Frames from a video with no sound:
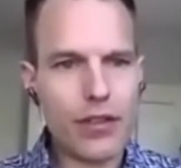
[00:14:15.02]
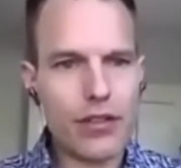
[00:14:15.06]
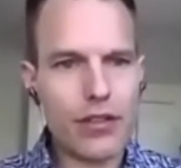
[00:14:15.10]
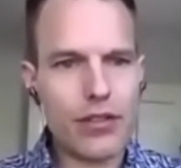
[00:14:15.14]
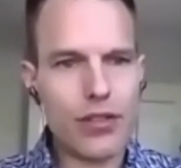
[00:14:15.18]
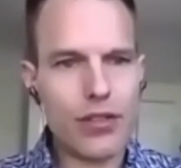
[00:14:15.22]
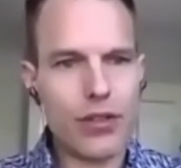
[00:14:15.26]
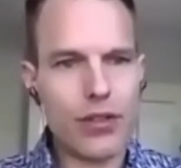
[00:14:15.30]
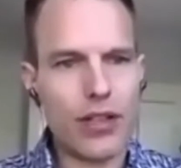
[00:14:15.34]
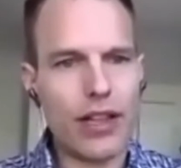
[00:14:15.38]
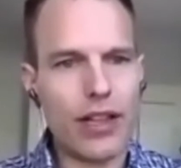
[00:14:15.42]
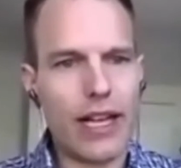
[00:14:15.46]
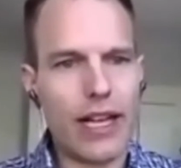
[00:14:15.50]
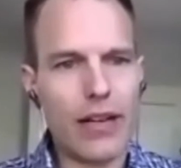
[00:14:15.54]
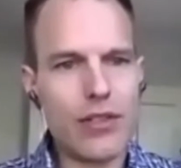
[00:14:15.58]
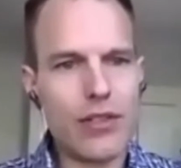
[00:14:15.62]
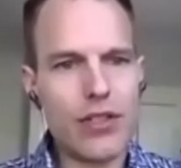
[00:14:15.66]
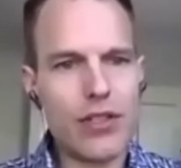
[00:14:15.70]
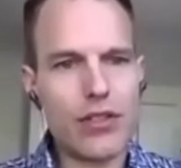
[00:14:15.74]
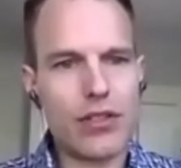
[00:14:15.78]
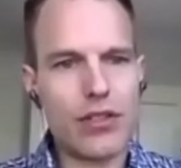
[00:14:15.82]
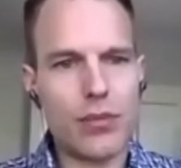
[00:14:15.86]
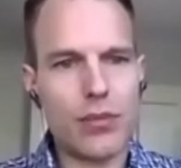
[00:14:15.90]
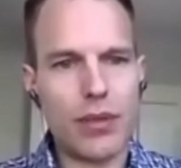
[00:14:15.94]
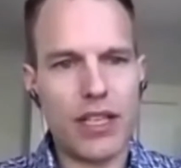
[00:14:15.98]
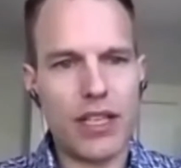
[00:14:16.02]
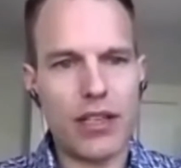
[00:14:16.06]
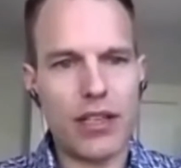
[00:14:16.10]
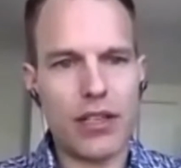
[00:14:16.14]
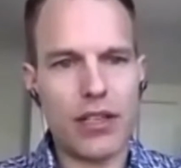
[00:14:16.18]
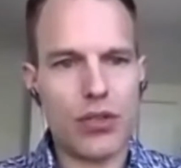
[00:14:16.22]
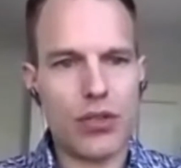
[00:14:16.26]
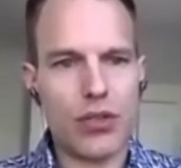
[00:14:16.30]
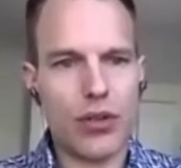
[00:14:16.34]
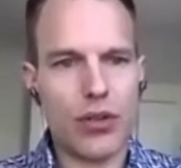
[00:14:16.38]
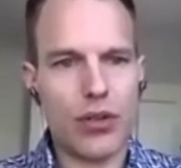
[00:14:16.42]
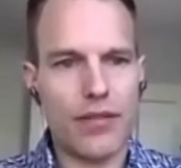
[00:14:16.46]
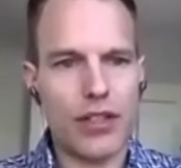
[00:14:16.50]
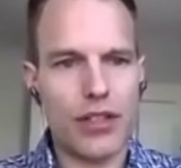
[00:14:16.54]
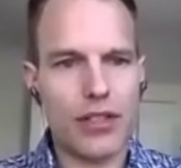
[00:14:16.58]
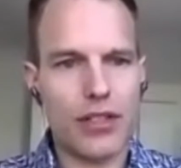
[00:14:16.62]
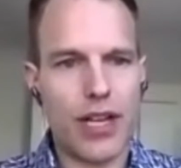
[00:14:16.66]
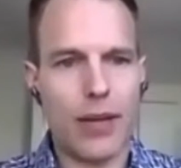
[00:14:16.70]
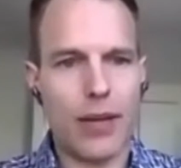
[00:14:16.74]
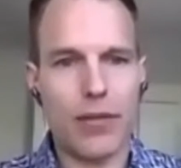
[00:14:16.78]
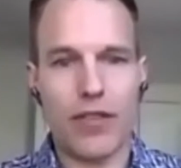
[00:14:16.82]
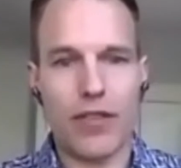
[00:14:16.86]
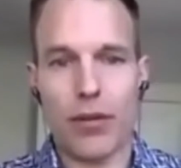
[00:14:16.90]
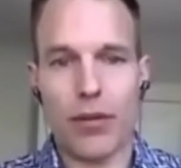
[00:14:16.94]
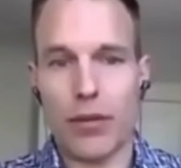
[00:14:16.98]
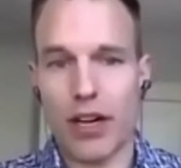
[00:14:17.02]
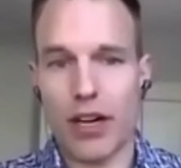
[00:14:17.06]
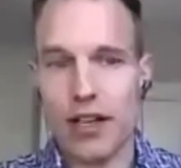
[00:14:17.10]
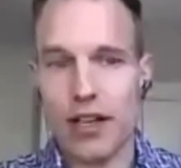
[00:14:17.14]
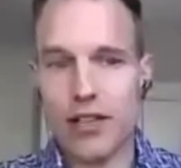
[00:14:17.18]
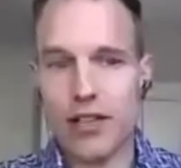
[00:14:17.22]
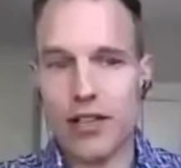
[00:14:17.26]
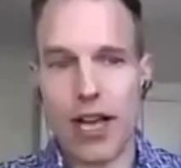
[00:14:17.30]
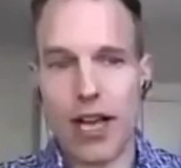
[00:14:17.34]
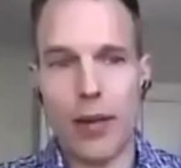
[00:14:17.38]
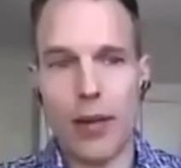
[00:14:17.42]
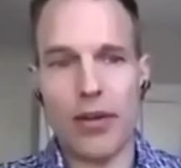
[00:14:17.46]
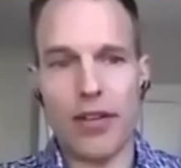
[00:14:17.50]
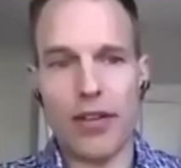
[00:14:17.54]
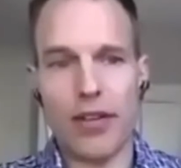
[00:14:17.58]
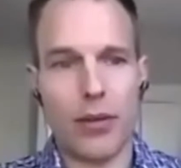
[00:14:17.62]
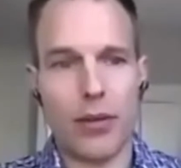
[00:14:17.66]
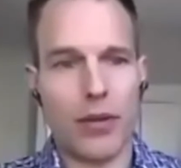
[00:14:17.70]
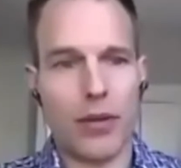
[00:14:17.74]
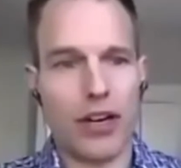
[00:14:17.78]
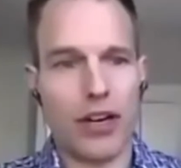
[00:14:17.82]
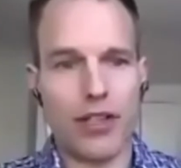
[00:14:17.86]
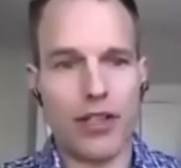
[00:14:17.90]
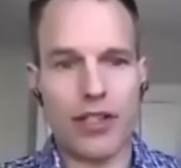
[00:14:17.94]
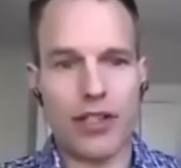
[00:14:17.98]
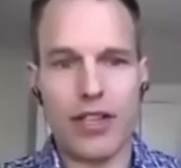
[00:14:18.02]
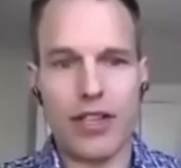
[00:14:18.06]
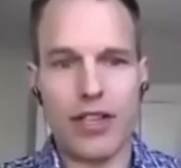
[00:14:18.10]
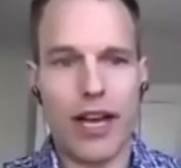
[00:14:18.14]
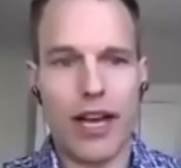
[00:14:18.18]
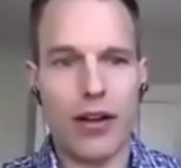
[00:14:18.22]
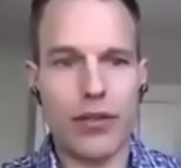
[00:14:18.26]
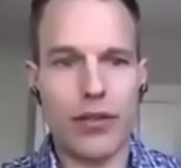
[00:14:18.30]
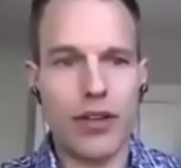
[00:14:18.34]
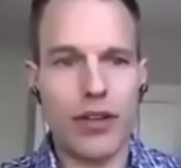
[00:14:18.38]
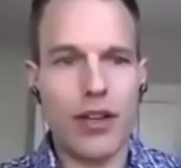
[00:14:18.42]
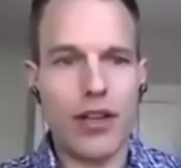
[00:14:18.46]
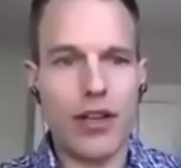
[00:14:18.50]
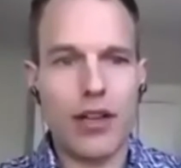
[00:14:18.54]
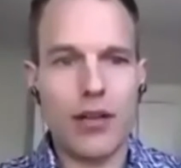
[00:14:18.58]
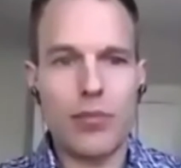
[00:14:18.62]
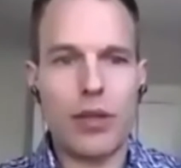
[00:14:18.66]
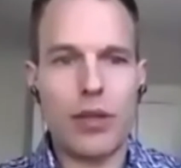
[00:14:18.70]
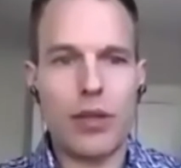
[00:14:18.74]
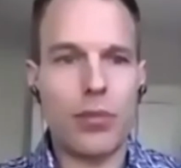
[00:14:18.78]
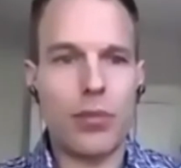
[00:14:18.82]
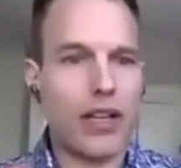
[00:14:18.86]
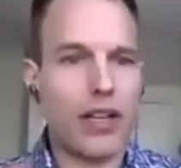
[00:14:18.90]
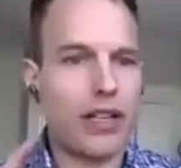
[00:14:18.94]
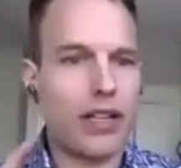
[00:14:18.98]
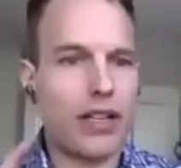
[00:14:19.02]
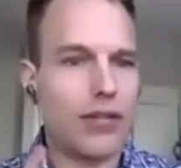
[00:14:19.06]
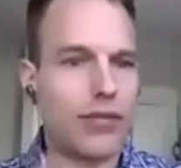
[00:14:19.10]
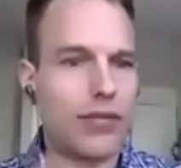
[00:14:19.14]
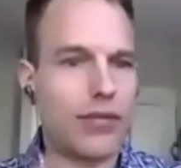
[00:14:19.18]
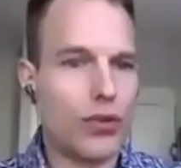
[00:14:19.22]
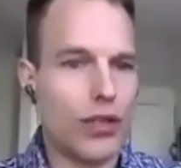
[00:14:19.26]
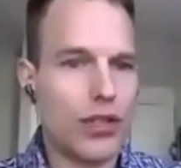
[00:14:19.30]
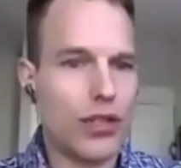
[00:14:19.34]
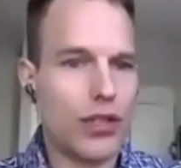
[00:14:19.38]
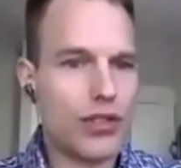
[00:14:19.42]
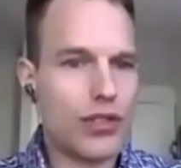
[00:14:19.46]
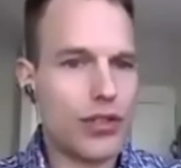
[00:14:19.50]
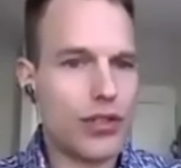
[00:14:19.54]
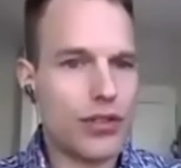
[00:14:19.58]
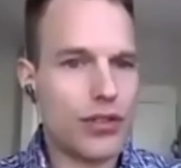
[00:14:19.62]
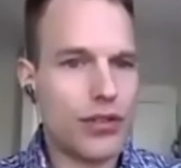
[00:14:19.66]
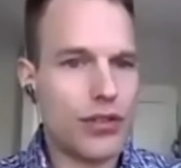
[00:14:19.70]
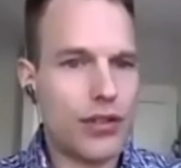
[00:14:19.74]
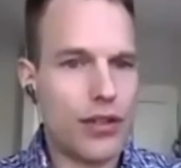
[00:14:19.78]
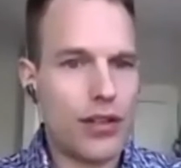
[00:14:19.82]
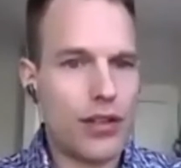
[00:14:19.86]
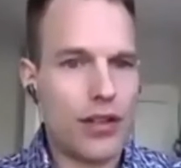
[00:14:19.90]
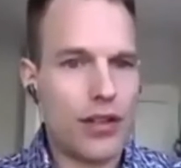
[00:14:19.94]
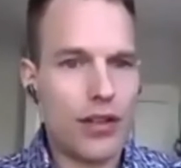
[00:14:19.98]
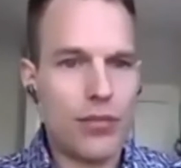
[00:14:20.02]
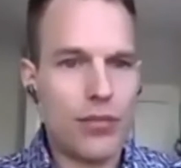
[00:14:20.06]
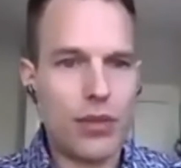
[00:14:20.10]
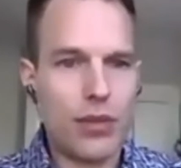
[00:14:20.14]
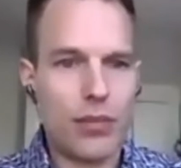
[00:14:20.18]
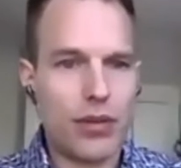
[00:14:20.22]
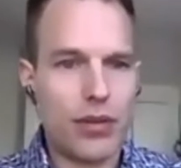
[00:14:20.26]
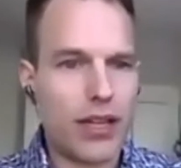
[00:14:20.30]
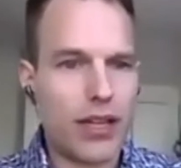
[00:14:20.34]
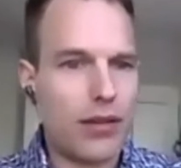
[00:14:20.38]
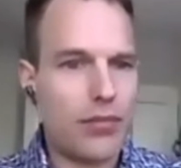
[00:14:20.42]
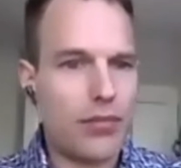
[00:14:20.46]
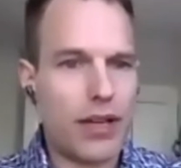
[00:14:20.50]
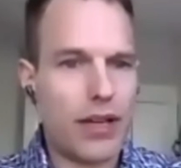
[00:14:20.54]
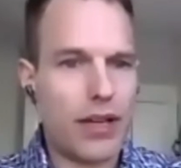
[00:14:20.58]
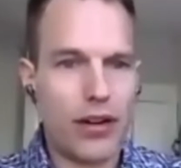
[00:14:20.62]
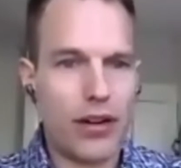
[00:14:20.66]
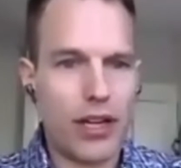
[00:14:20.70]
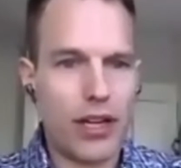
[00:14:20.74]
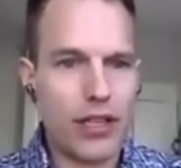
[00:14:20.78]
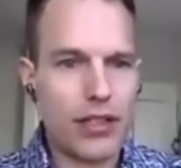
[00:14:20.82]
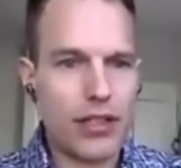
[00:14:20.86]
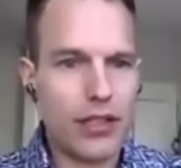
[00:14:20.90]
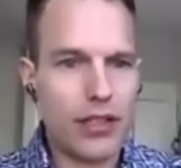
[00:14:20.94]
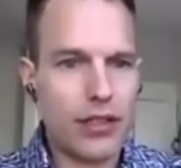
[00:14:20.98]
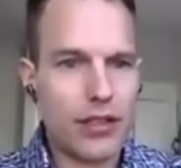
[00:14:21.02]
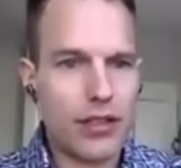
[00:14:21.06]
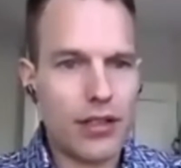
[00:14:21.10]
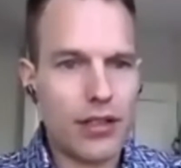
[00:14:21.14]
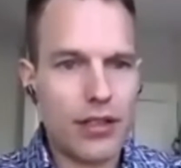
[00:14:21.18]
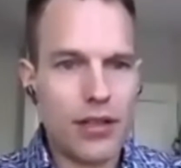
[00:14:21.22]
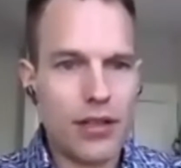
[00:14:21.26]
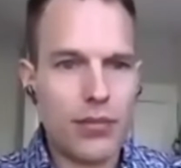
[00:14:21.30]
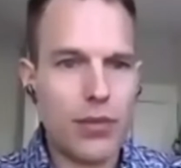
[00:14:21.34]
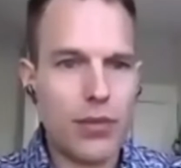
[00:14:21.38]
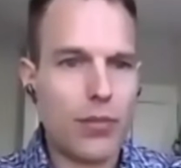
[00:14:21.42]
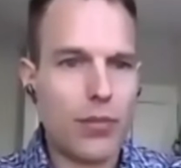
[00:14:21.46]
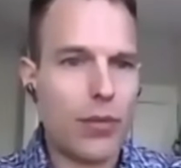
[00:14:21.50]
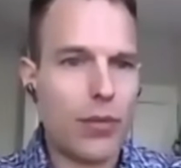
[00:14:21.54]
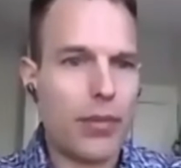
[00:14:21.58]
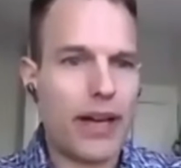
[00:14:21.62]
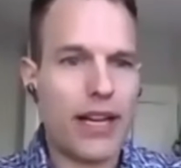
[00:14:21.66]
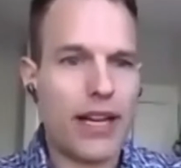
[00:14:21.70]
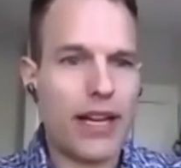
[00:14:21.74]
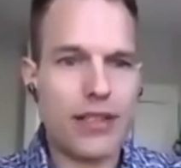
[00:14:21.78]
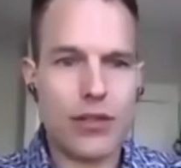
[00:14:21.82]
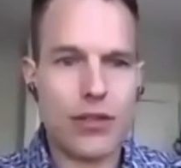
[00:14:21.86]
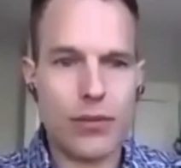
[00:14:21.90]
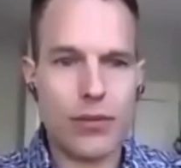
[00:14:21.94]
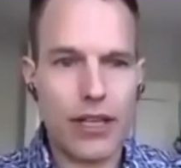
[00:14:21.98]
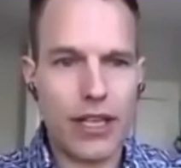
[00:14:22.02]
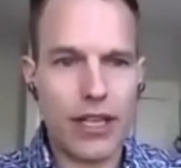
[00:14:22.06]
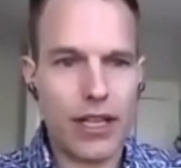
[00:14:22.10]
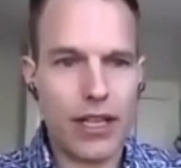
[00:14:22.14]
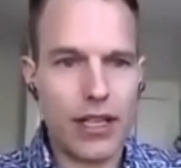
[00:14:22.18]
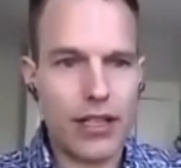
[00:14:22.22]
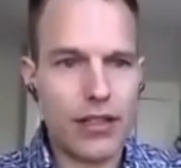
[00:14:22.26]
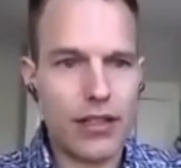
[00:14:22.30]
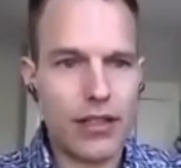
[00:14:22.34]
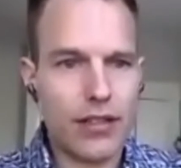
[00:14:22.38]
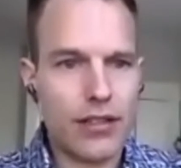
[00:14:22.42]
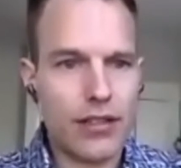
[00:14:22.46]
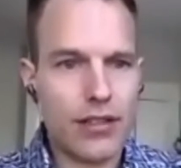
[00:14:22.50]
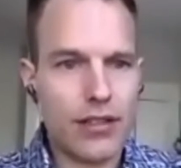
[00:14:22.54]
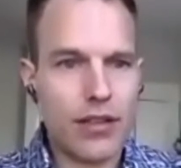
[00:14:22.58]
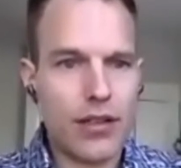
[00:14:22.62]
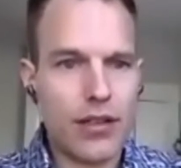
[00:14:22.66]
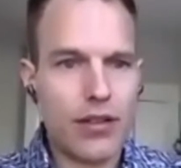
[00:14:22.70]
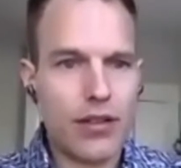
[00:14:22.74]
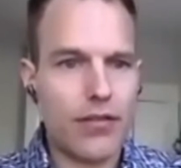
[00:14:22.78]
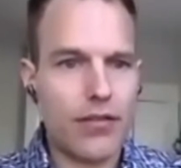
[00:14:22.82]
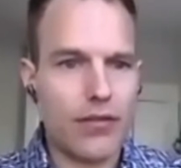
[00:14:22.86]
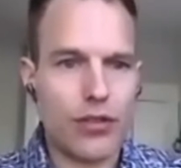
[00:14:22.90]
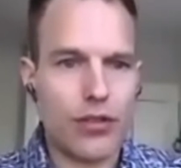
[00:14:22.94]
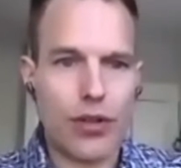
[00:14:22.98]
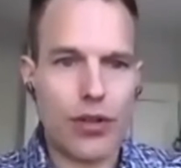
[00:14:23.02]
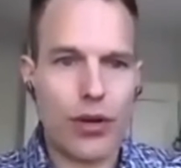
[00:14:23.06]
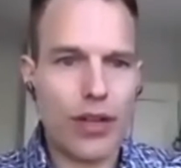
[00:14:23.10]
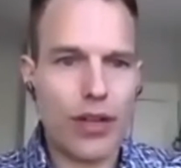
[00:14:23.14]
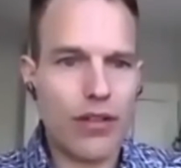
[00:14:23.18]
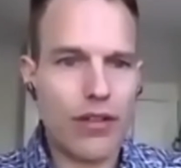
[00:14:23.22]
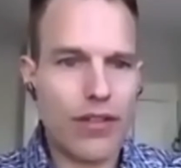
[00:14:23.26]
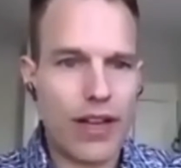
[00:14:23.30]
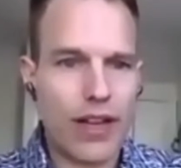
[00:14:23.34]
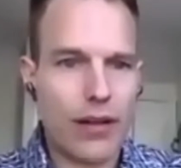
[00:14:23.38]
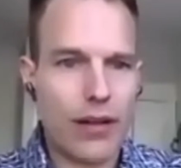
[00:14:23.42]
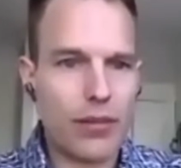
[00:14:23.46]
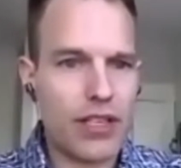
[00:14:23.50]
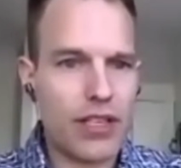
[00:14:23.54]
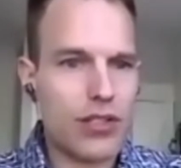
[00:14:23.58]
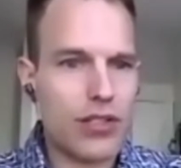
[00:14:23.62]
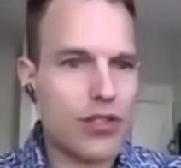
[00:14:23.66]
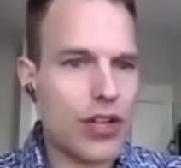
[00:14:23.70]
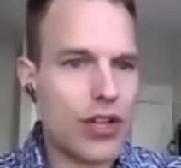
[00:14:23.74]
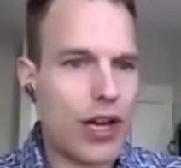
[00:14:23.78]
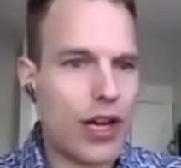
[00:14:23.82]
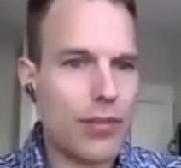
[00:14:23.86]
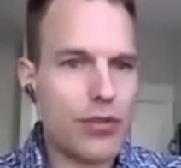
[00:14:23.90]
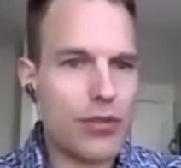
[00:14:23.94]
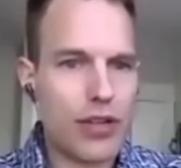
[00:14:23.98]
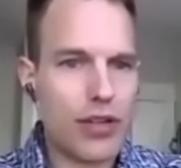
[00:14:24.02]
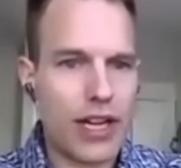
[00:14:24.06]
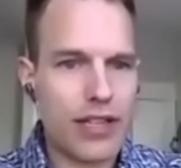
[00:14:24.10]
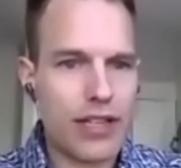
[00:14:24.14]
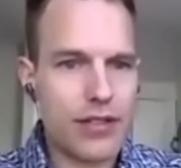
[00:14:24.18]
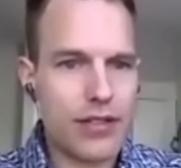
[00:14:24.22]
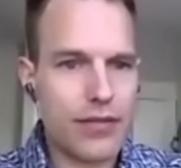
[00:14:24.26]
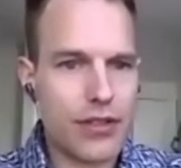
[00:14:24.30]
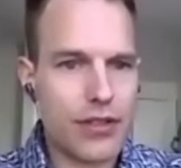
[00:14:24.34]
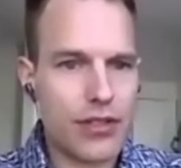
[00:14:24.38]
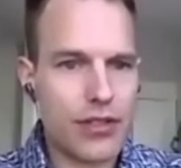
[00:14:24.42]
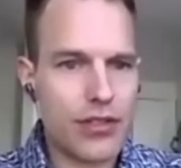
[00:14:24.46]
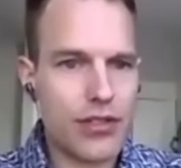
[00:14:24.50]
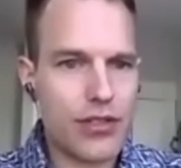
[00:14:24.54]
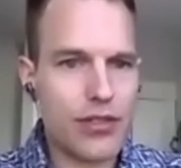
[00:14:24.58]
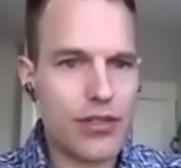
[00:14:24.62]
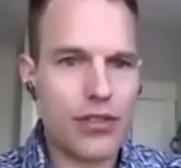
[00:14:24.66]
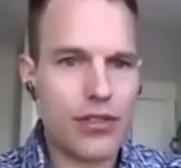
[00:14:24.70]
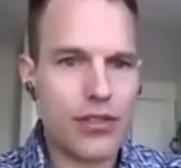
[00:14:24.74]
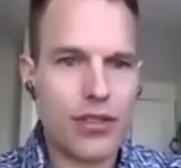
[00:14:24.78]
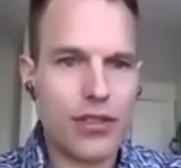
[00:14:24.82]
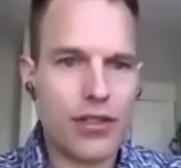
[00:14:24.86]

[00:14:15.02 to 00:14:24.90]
So it allows you to be in control of your time. If the market's up, if the market's down, people get divorced, people get married, people pass away, growing families, job transfers.